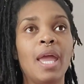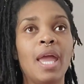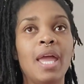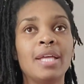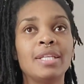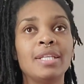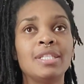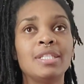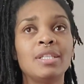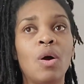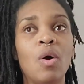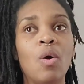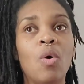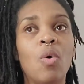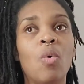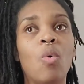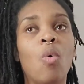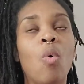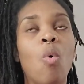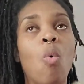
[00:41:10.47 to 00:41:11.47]
And
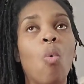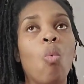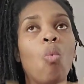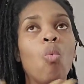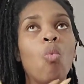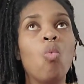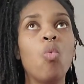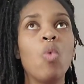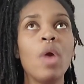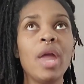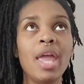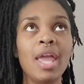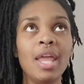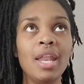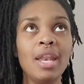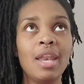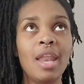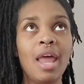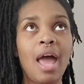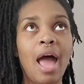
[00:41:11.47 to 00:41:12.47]
so
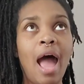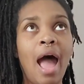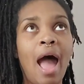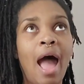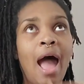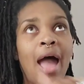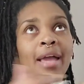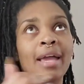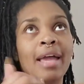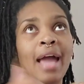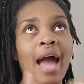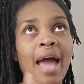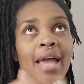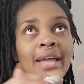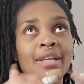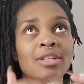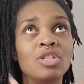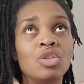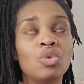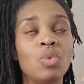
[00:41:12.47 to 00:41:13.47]
when I got
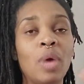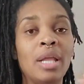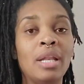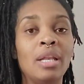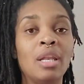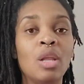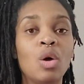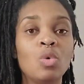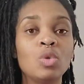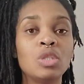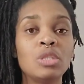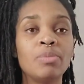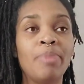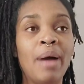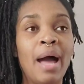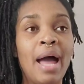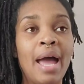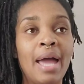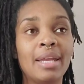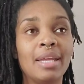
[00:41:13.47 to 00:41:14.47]
into a low
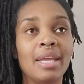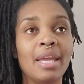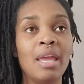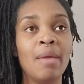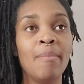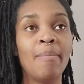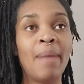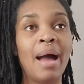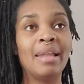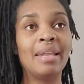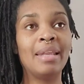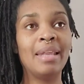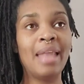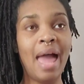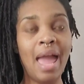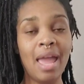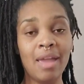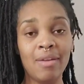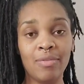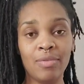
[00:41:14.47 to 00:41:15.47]
spot in my
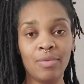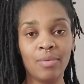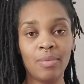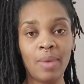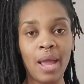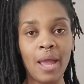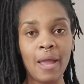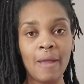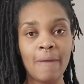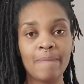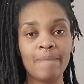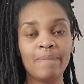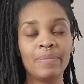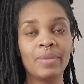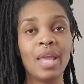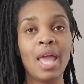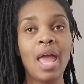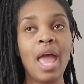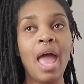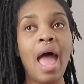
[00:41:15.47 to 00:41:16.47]
life, right,
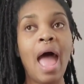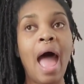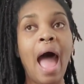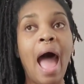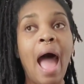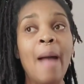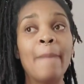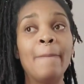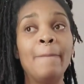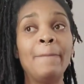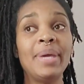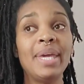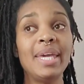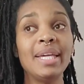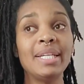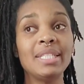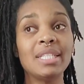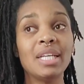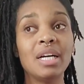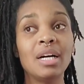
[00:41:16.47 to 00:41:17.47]
I
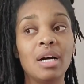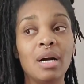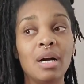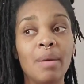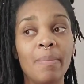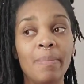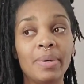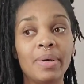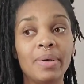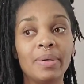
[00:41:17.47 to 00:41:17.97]
picked up